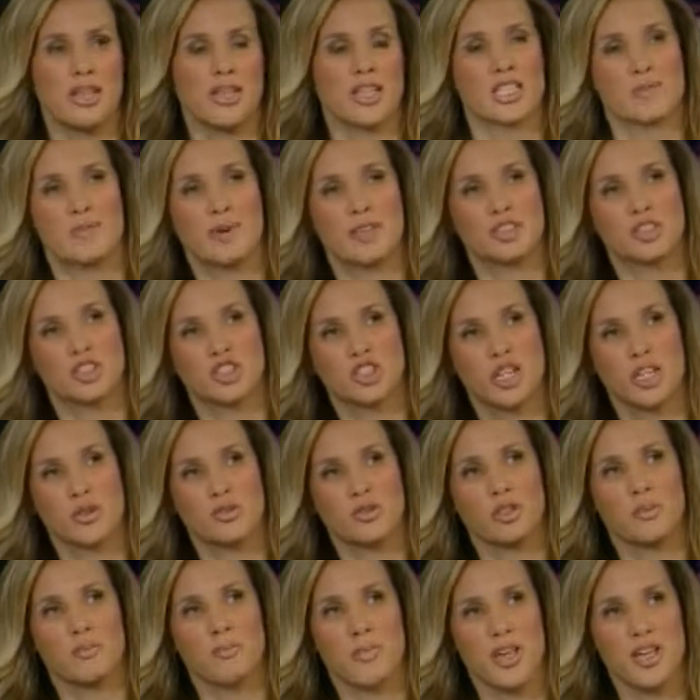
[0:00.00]
Inspector
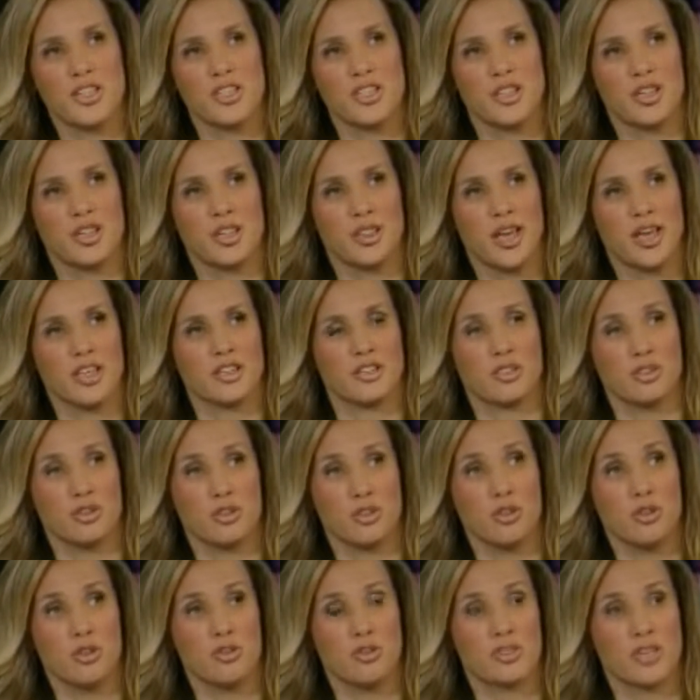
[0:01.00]
General mentioning that to
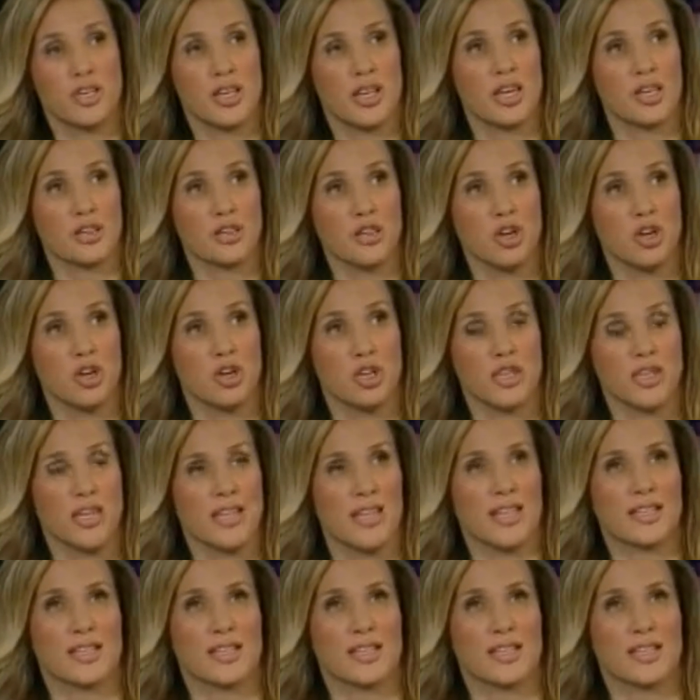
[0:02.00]
you, saying, look,